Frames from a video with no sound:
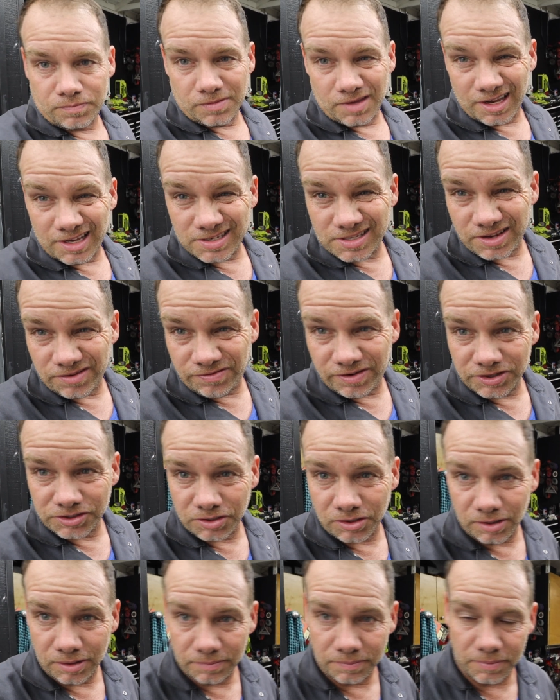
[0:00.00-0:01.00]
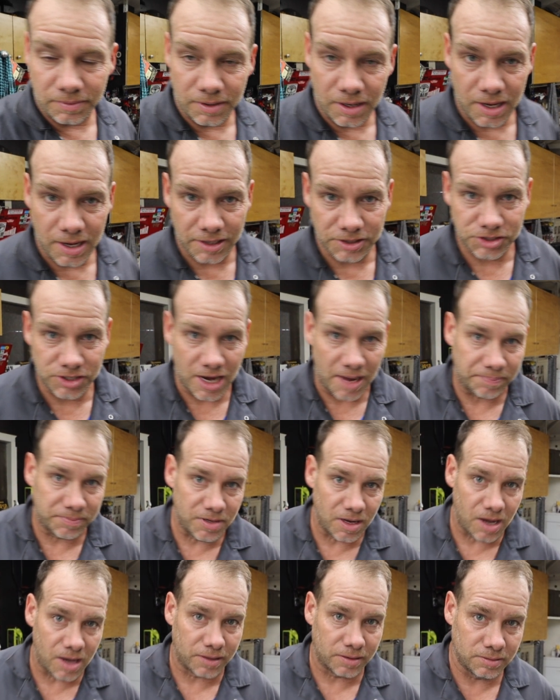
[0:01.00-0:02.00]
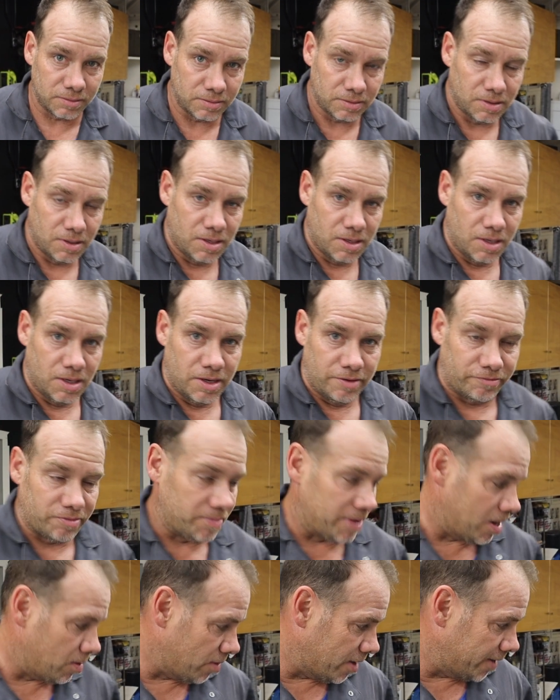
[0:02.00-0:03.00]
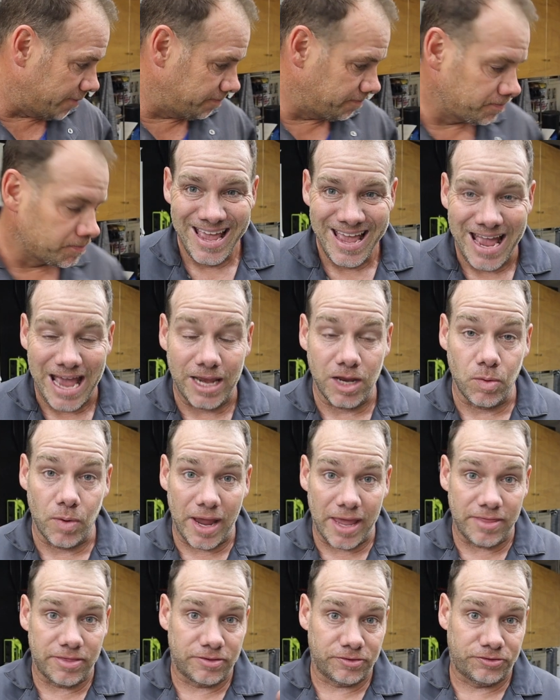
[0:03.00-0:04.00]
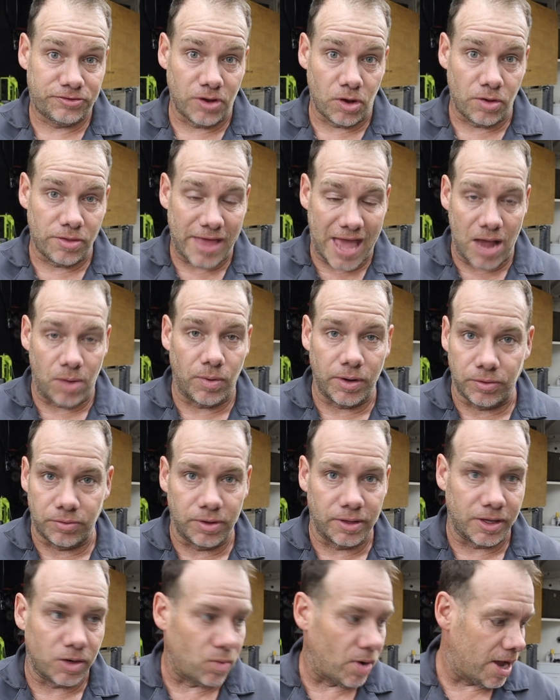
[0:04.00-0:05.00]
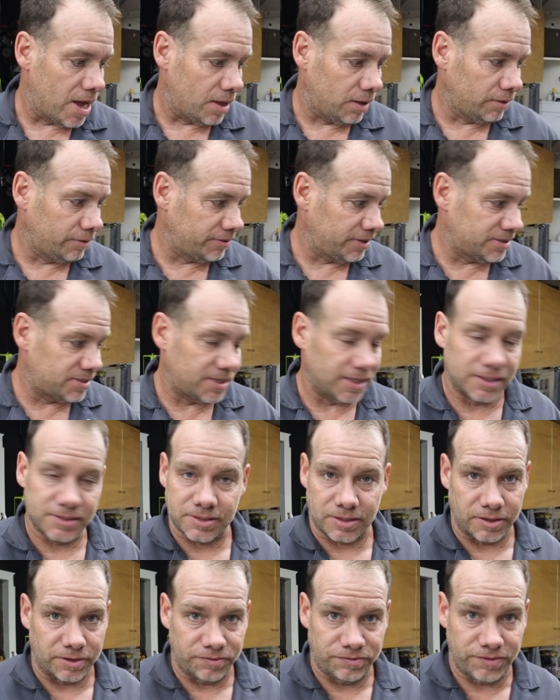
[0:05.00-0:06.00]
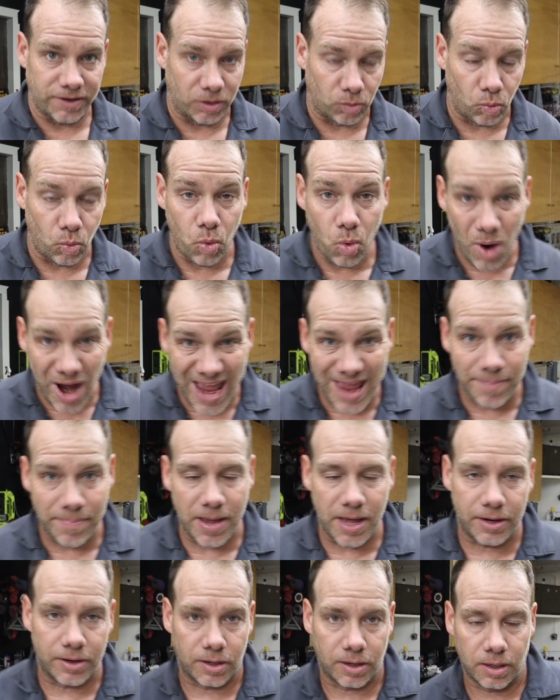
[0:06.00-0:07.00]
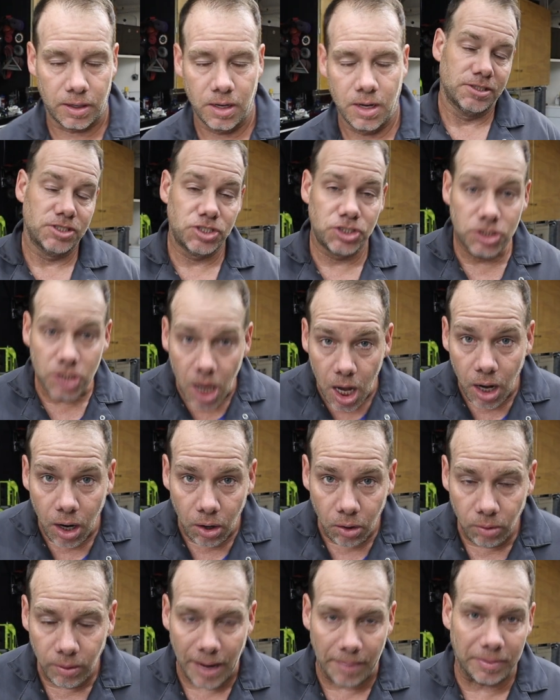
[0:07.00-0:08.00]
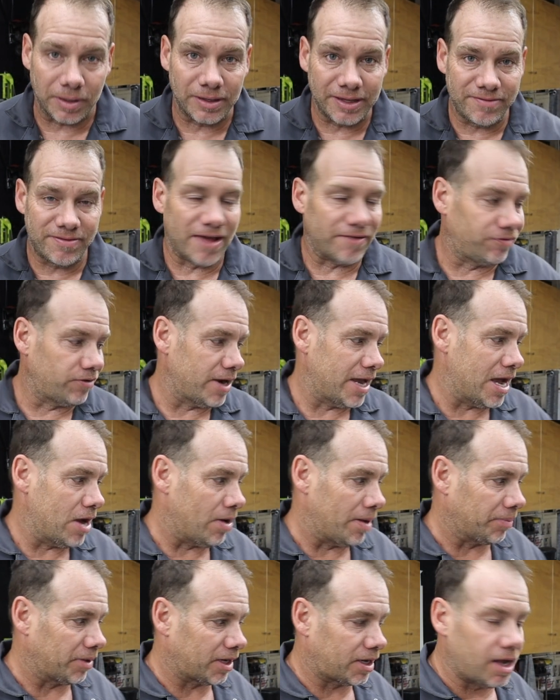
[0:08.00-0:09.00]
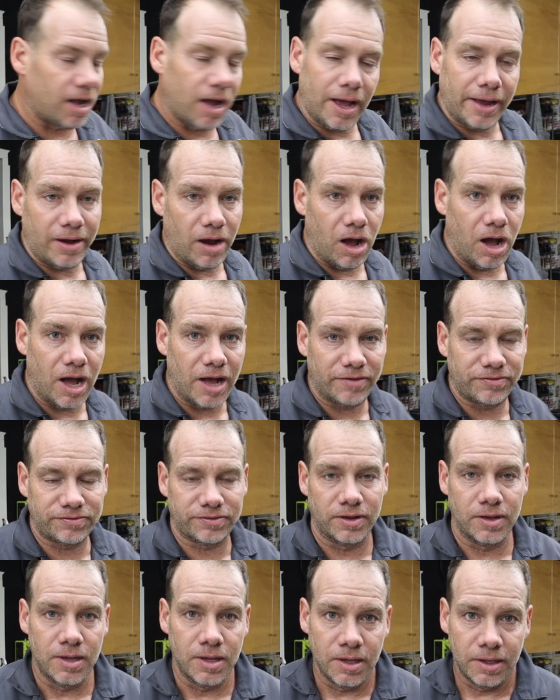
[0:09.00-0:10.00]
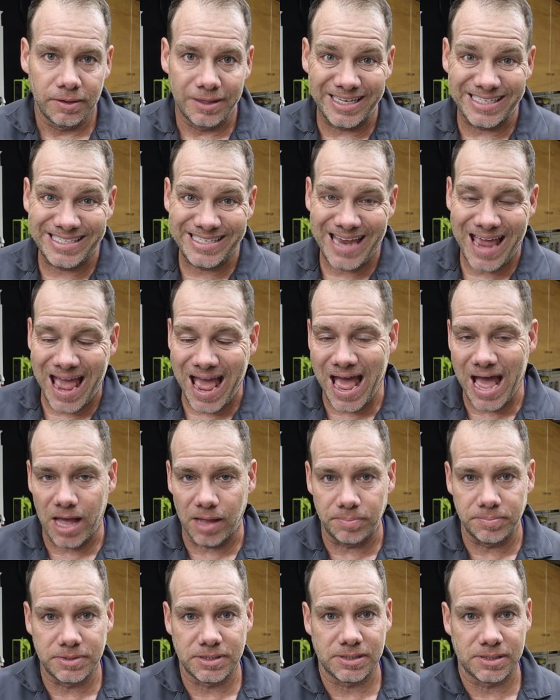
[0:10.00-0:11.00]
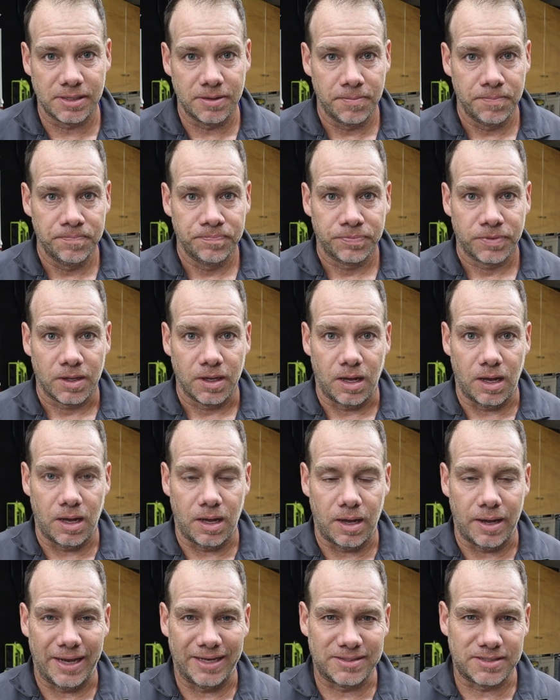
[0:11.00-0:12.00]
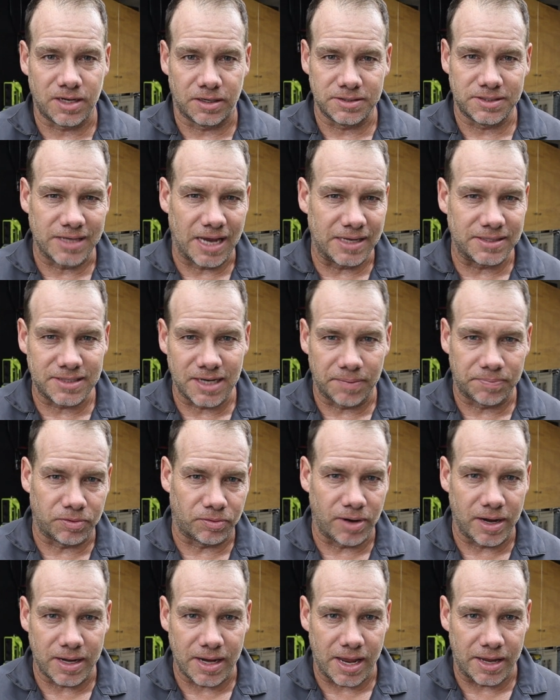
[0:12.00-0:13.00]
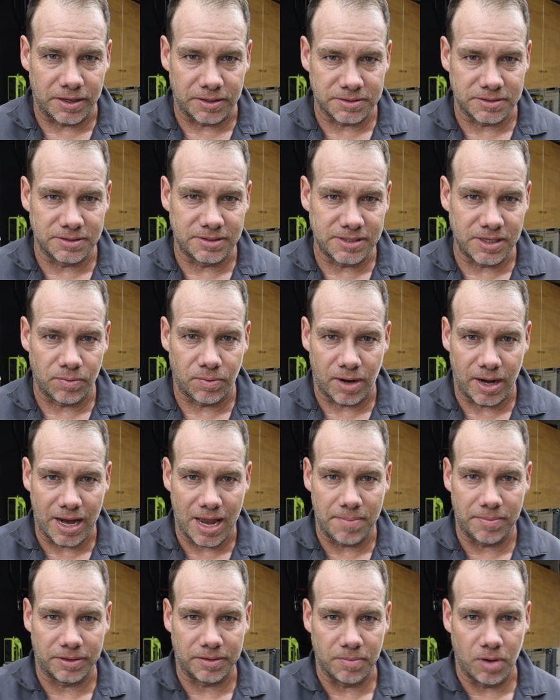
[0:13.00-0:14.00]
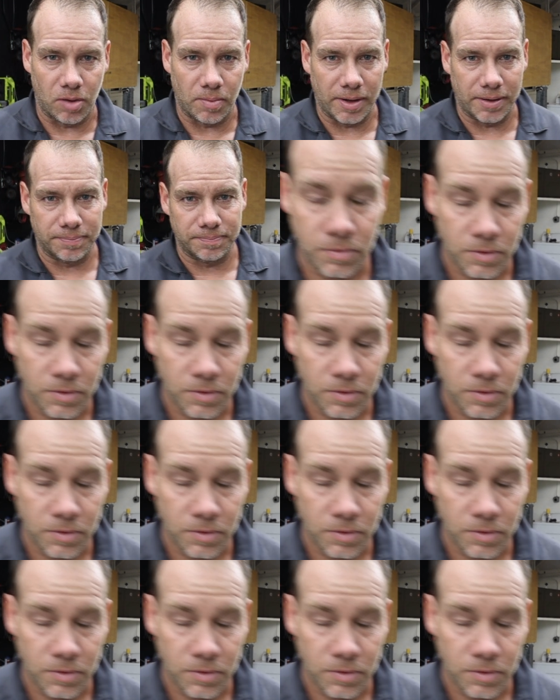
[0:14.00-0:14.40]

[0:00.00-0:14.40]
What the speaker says: He's the official shop dog from now on. Anyway, so that went really well. These things are going to fit way better. So I'm going to leave that for now. I'm going to cut off these tabs and start sizing up the radiators and see where I am at the moment.